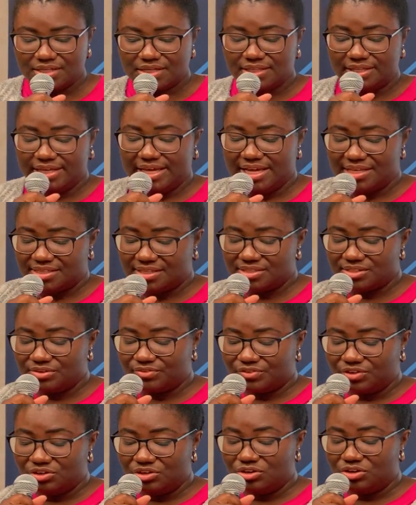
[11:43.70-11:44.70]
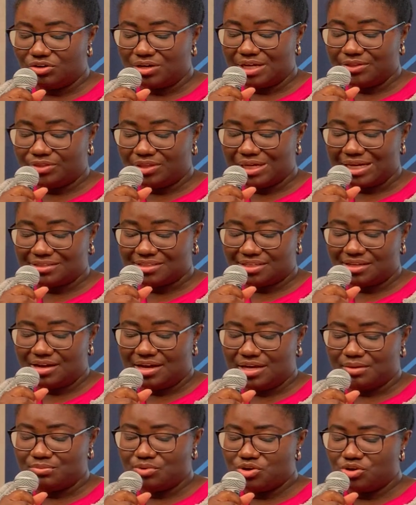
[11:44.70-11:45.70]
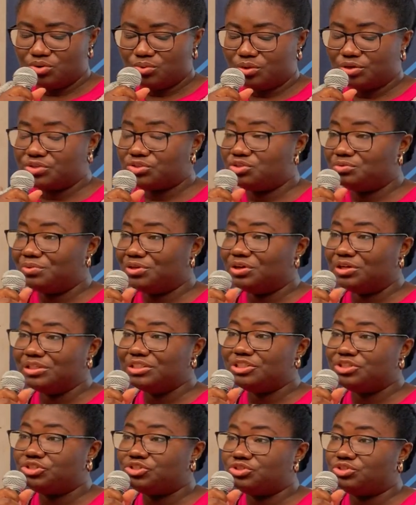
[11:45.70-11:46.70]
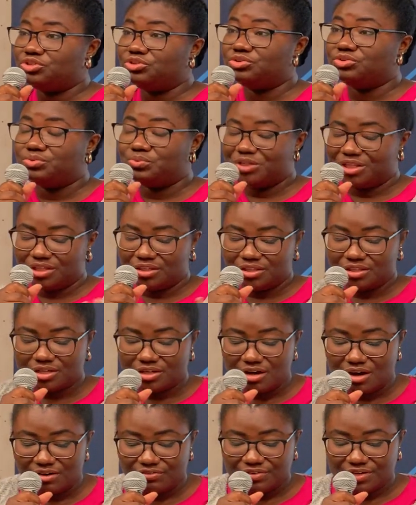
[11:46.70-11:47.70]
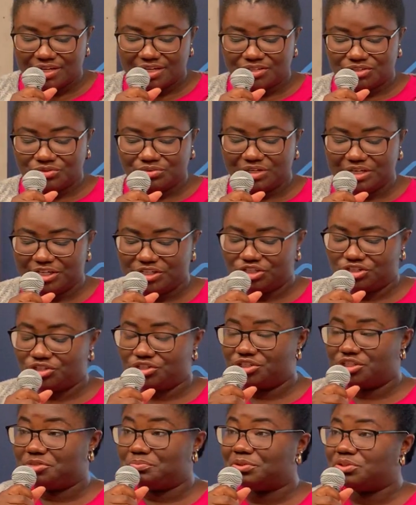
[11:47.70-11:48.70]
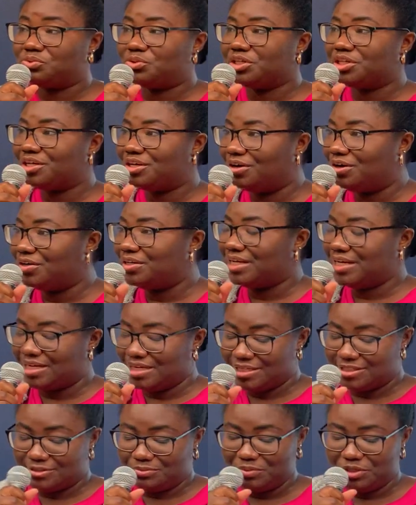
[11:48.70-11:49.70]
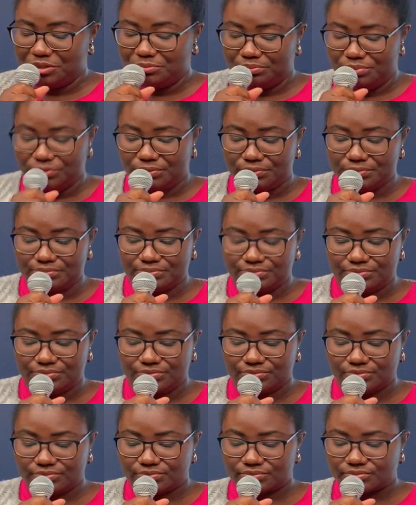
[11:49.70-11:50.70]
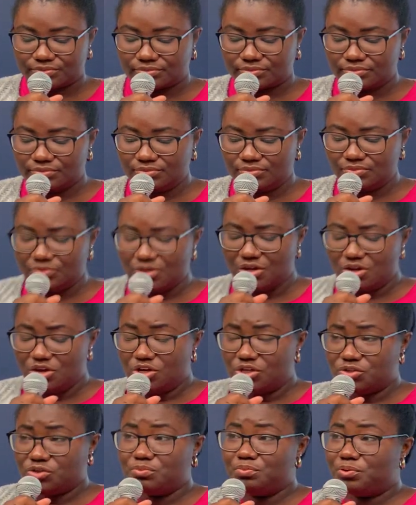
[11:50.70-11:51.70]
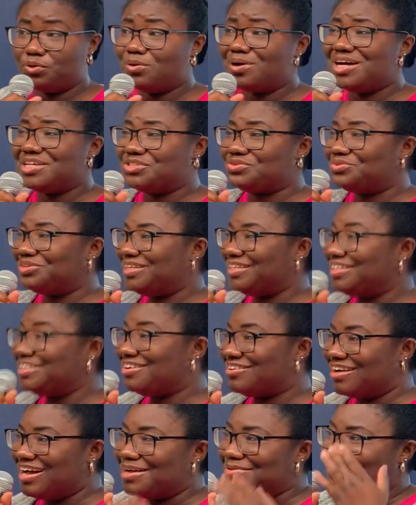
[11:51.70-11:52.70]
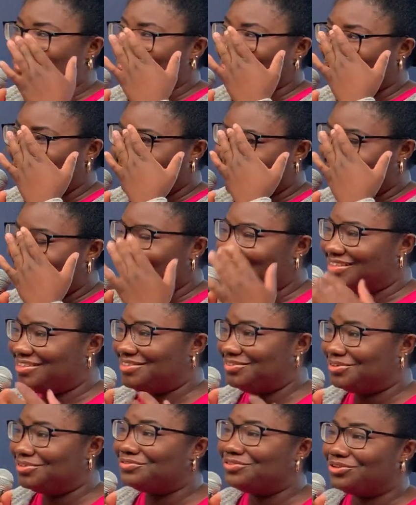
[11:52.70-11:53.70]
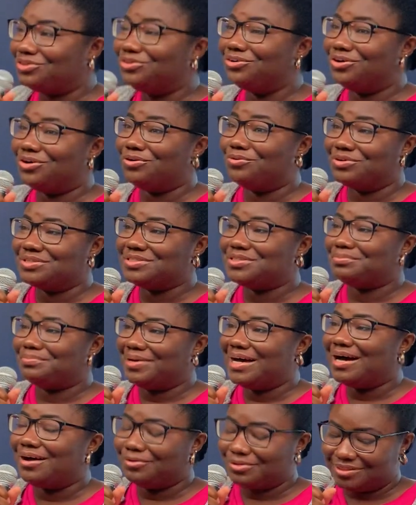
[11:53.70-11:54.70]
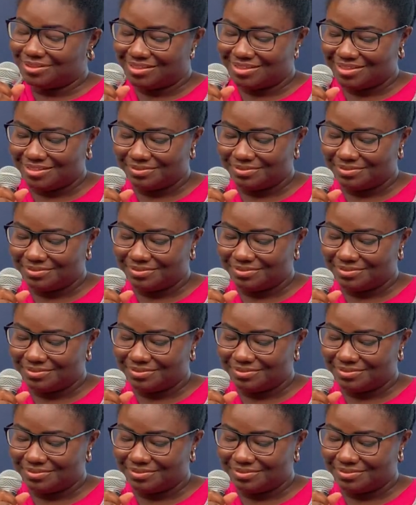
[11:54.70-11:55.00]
The essence of the law at that time was to be understood within the covenant relationship between God and his people. So Boaz really grasped what the letter of the law was about.